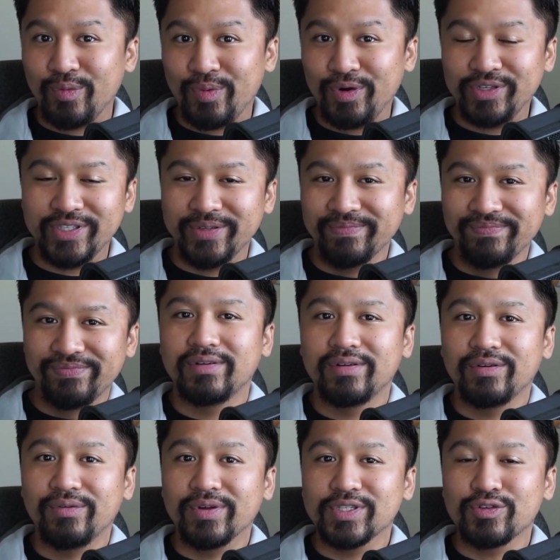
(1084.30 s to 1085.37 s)
person.
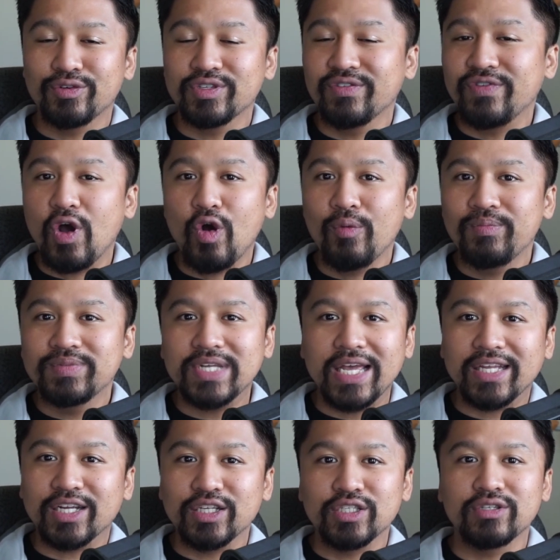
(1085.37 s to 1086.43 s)
What sorts of hopes
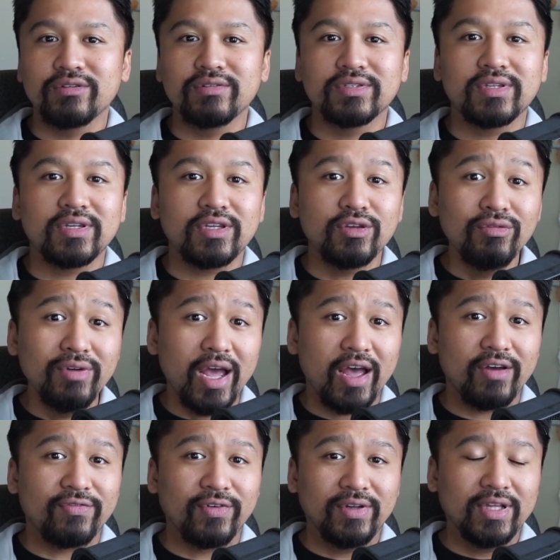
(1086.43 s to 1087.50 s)
and concerns do you
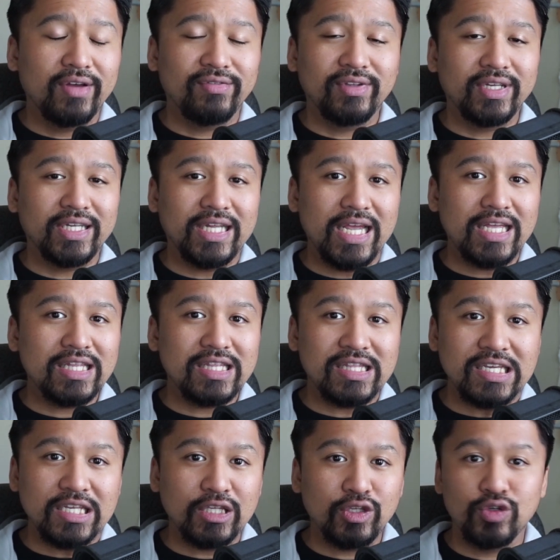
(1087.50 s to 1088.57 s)
have for leveling in
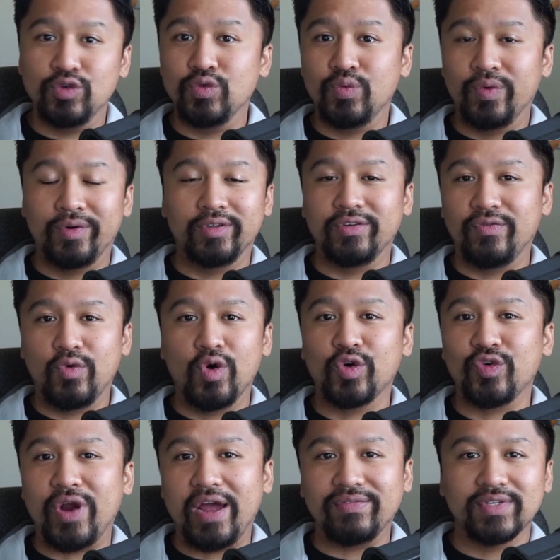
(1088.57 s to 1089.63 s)
the new World of
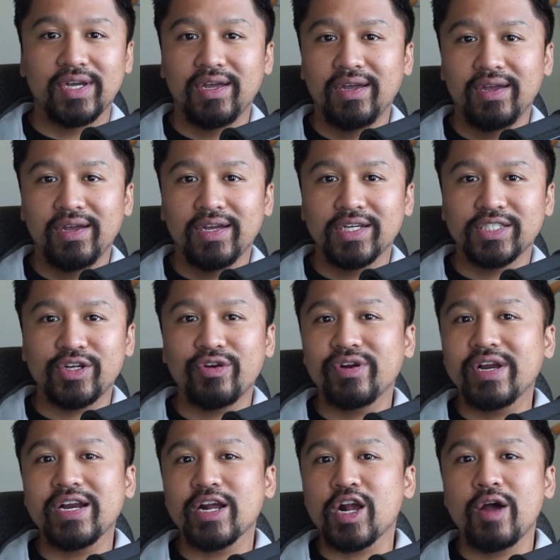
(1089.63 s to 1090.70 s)
Warcraft? Share it
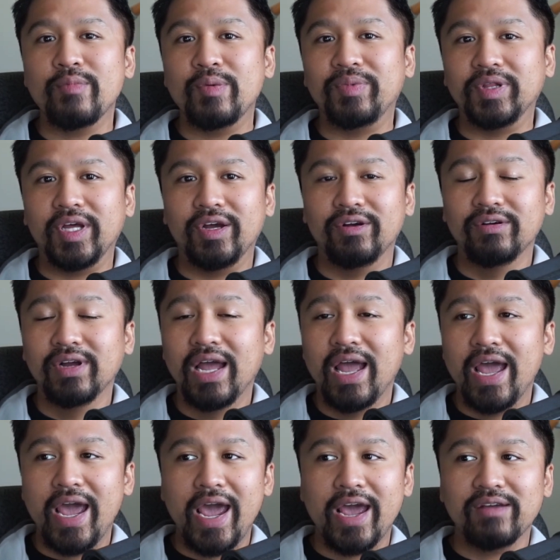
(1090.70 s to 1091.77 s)
in a comment below,
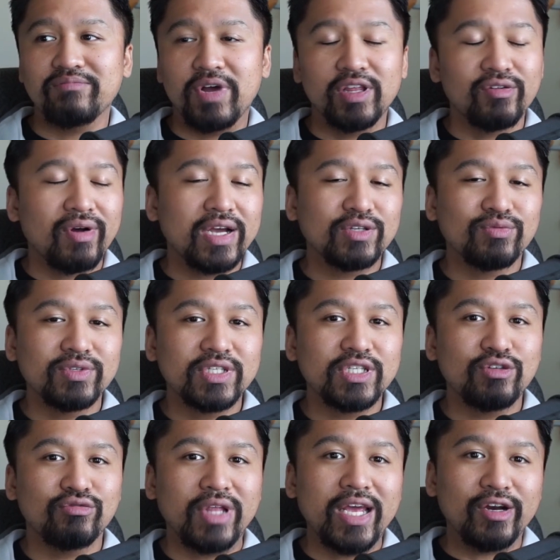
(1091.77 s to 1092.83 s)
and otherwise, we'll see
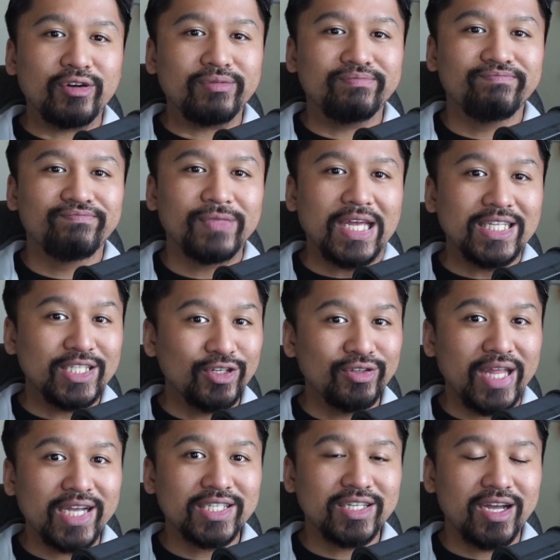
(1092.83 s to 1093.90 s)
you later. Until
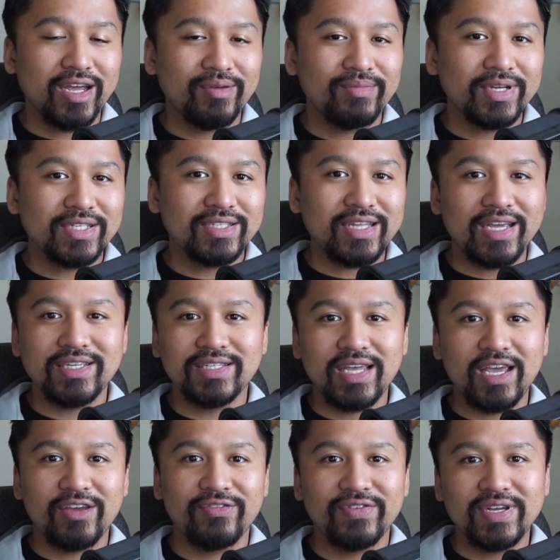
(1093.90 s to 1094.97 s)
next time, stay
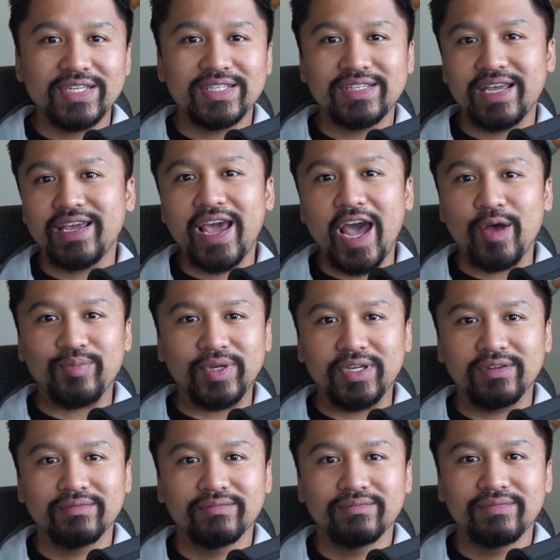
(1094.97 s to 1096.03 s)
safe, stay
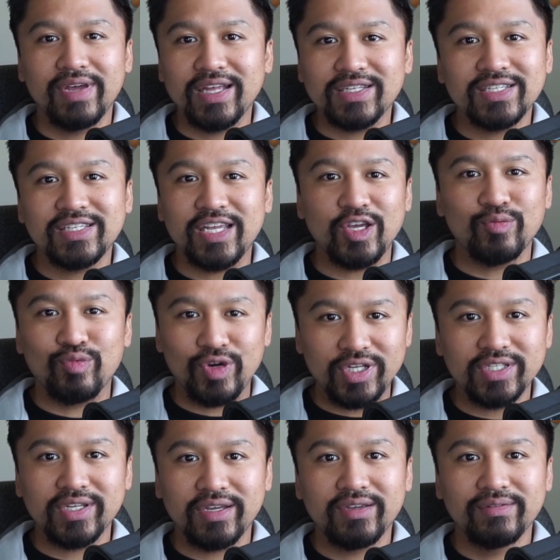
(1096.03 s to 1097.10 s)
happy, and stay
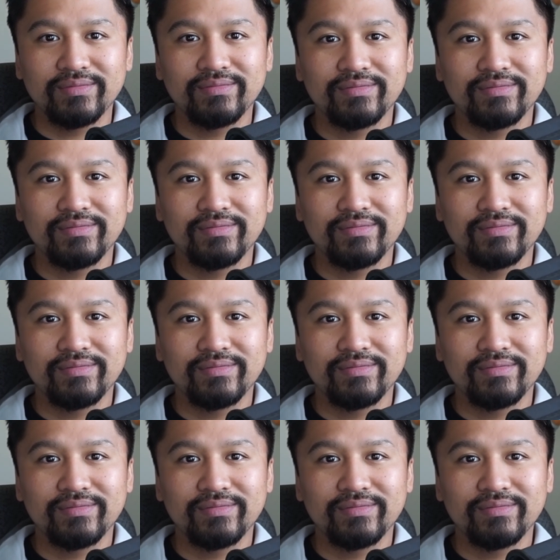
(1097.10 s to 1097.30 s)
breezy.